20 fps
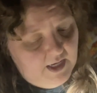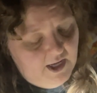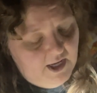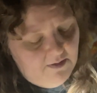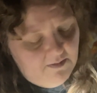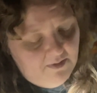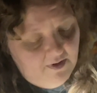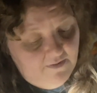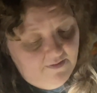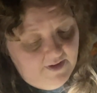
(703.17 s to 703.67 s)

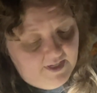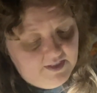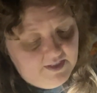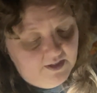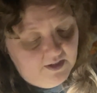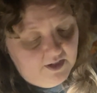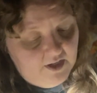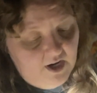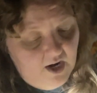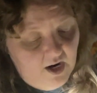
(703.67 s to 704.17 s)

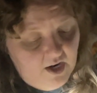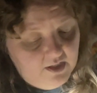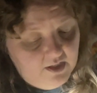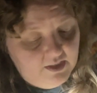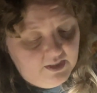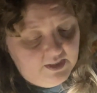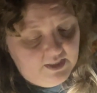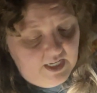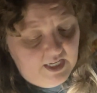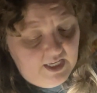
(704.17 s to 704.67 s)
Professor Carl
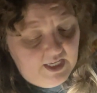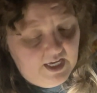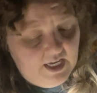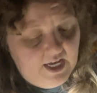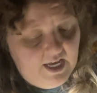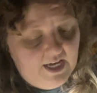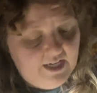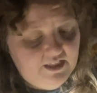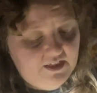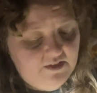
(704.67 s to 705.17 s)
Zinka
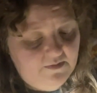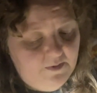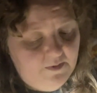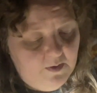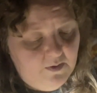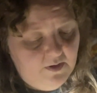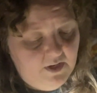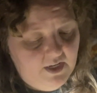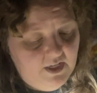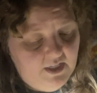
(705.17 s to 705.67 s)
has
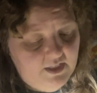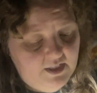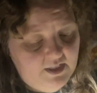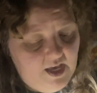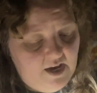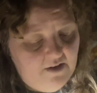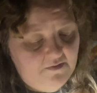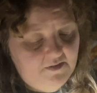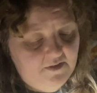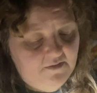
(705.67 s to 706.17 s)
devoted his
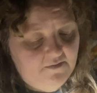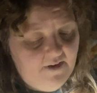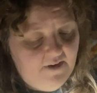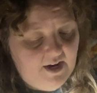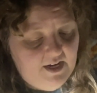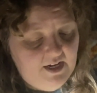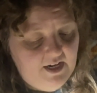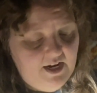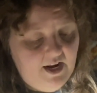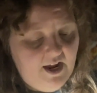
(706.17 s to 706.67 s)
life to
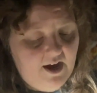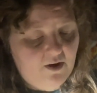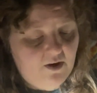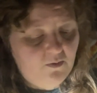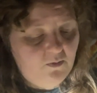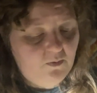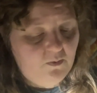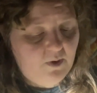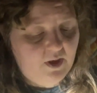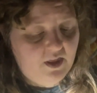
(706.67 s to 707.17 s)
finding out
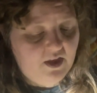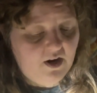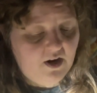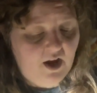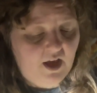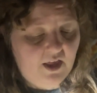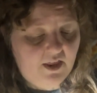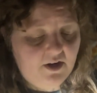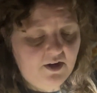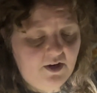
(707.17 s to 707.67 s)
whether
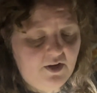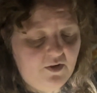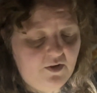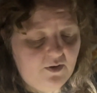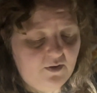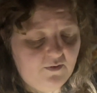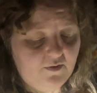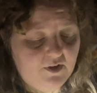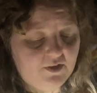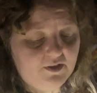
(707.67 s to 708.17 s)
other
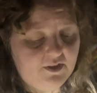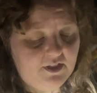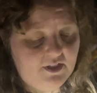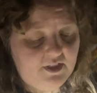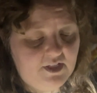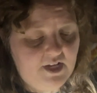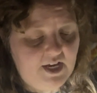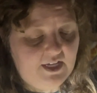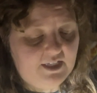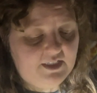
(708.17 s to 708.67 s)

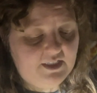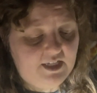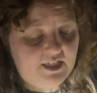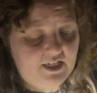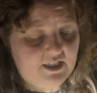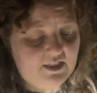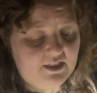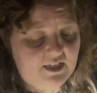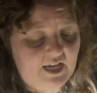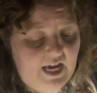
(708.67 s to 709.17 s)
universes
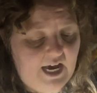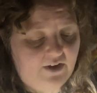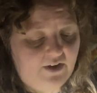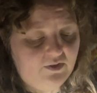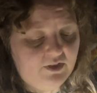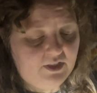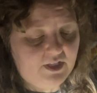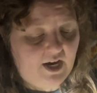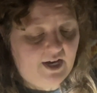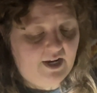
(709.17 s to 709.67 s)
exist
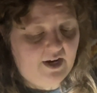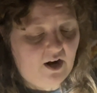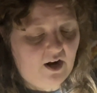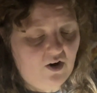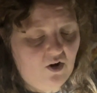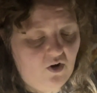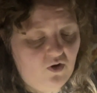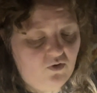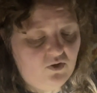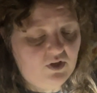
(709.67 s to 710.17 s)
outside our
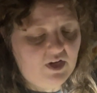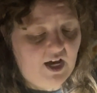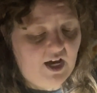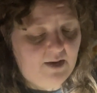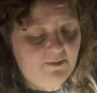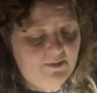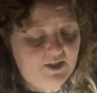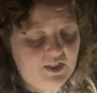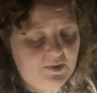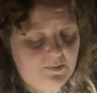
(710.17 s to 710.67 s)
own
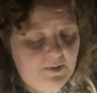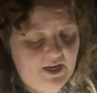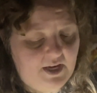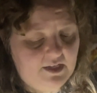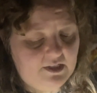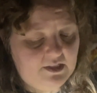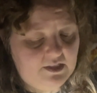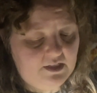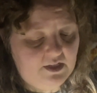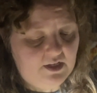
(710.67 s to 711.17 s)
time and
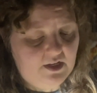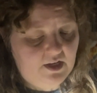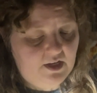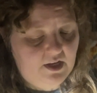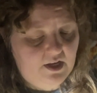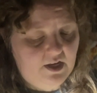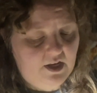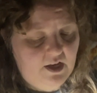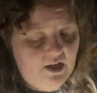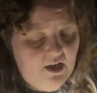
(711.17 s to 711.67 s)
space.
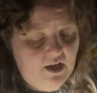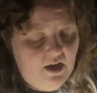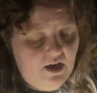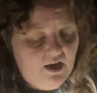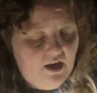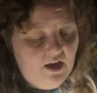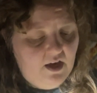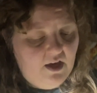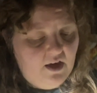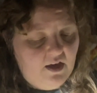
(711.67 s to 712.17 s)

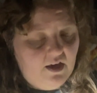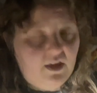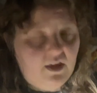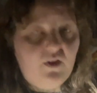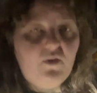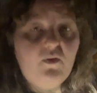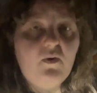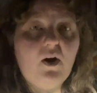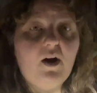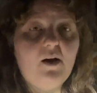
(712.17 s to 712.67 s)

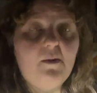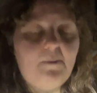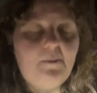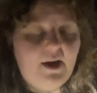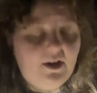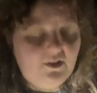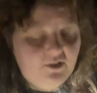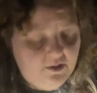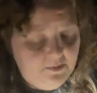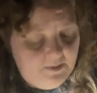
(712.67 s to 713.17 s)
You are
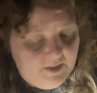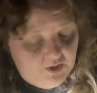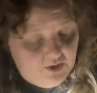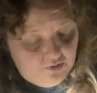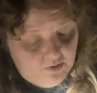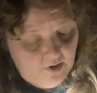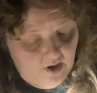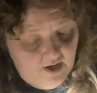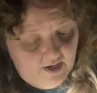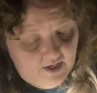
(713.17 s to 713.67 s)
about to be
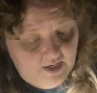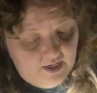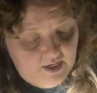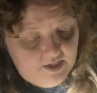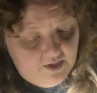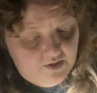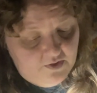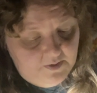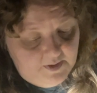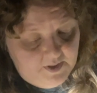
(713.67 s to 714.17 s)
drawn
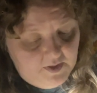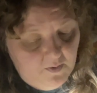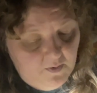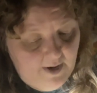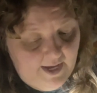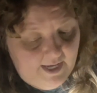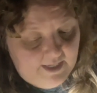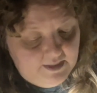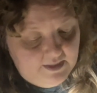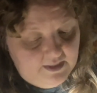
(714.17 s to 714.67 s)
into his
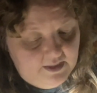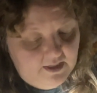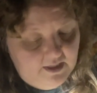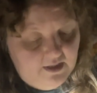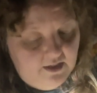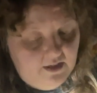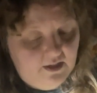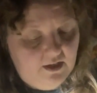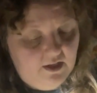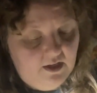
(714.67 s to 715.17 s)
quest.
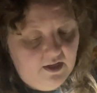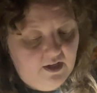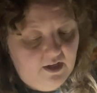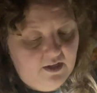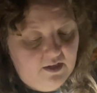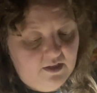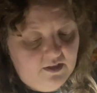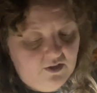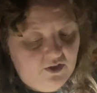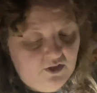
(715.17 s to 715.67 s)

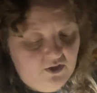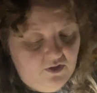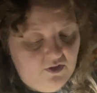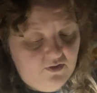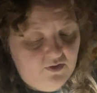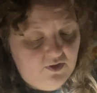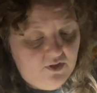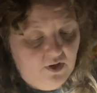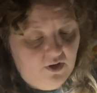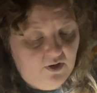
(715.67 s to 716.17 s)
To do
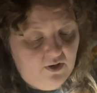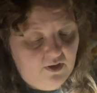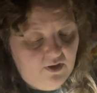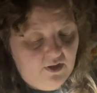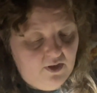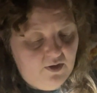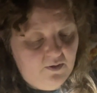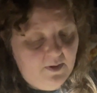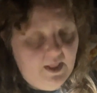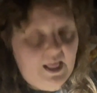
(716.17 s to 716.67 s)
so,
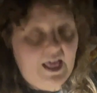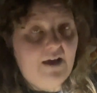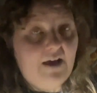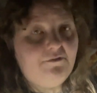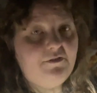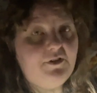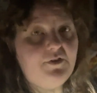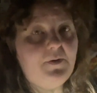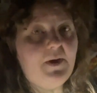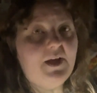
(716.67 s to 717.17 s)
you will have
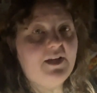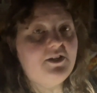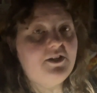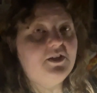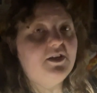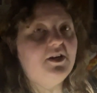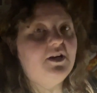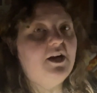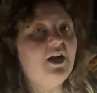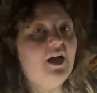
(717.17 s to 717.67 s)
to
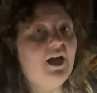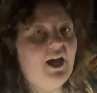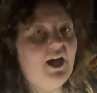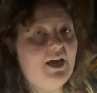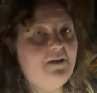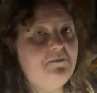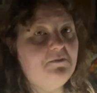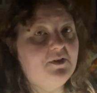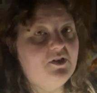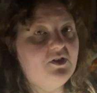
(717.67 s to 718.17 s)
enter
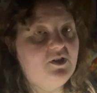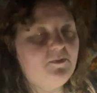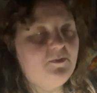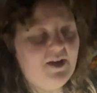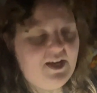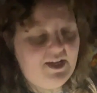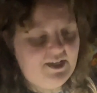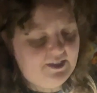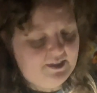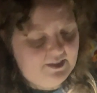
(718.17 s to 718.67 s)

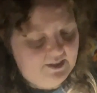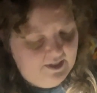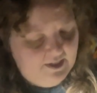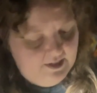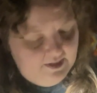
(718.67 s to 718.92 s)
hyperspace.